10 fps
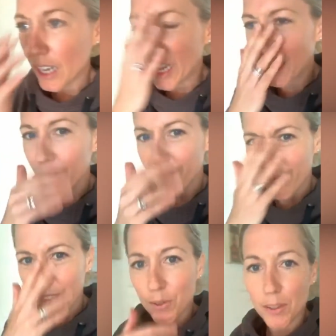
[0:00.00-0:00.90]

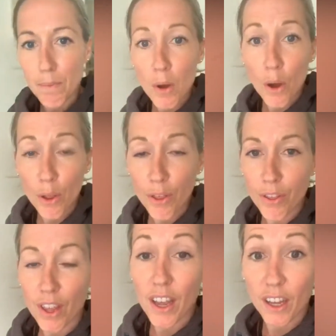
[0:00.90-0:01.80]
There was a
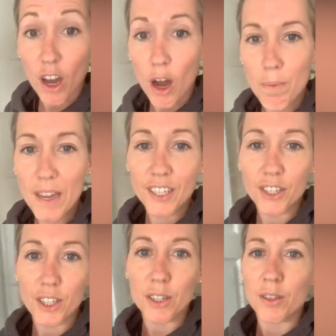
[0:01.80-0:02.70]
moth carpet
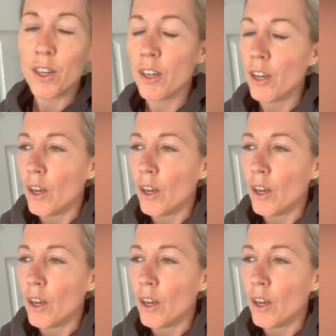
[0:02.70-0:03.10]
issue,